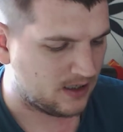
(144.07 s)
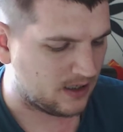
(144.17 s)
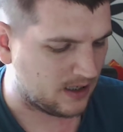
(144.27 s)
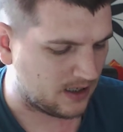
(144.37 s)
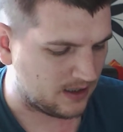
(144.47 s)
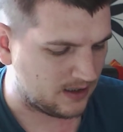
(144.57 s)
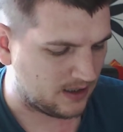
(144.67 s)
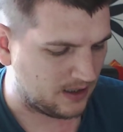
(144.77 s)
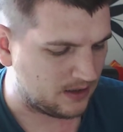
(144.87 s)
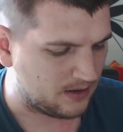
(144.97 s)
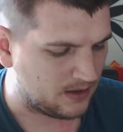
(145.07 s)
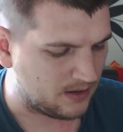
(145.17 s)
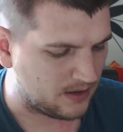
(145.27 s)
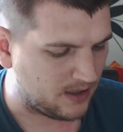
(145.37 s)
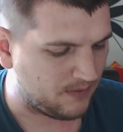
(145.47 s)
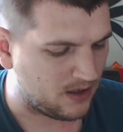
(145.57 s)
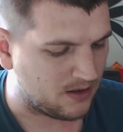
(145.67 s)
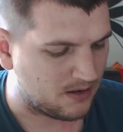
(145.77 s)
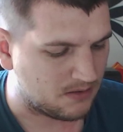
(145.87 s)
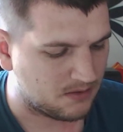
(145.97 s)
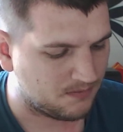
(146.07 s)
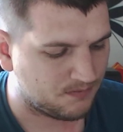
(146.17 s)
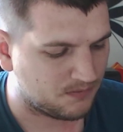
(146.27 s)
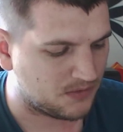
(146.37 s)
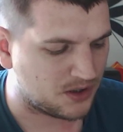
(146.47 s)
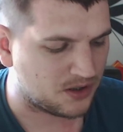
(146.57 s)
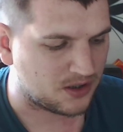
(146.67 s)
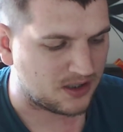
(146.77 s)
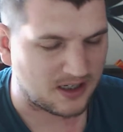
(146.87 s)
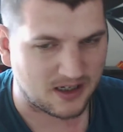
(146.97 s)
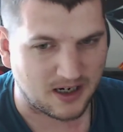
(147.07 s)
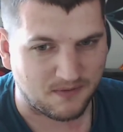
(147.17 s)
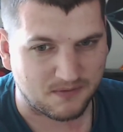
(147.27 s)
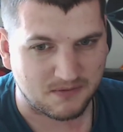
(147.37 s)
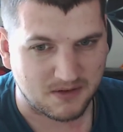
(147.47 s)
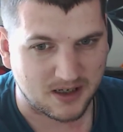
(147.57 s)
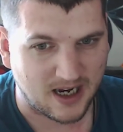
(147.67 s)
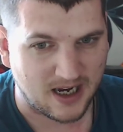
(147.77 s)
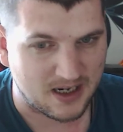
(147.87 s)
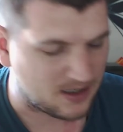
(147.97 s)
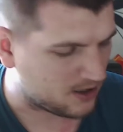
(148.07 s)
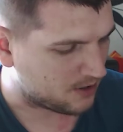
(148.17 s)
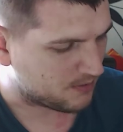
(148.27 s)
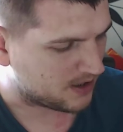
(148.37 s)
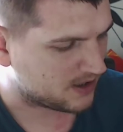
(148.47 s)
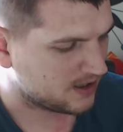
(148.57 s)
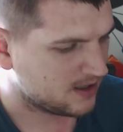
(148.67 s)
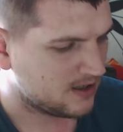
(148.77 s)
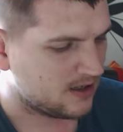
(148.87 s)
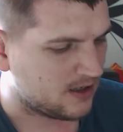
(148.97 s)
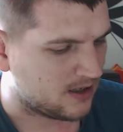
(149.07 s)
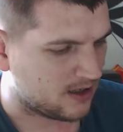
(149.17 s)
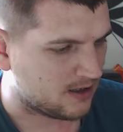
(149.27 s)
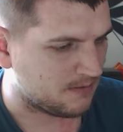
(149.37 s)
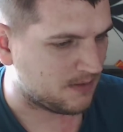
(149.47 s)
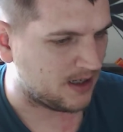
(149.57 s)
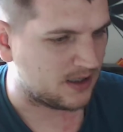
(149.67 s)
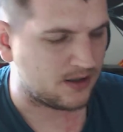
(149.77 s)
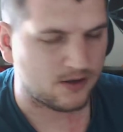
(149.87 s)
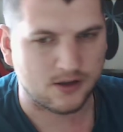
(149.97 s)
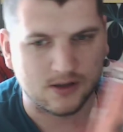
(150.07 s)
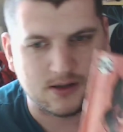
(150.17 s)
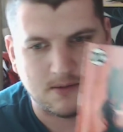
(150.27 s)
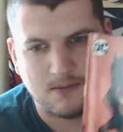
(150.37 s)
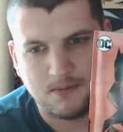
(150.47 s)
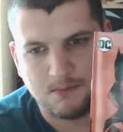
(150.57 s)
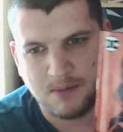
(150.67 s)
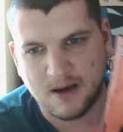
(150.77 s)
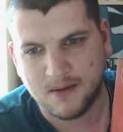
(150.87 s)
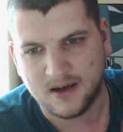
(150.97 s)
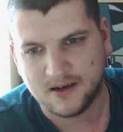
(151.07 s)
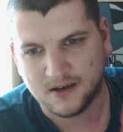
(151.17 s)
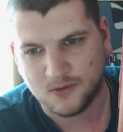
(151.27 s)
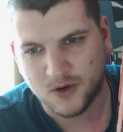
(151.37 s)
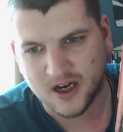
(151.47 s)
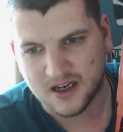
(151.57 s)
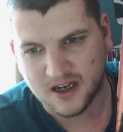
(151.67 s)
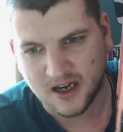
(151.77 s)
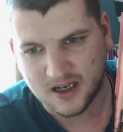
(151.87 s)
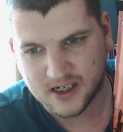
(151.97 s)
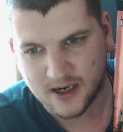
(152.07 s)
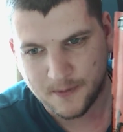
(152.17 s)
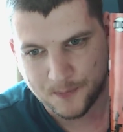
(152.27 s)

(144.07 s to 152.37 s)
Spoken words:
and I thought, oh, I'll give it a go just to kind of get into comics. And it's called Batman the White Knight,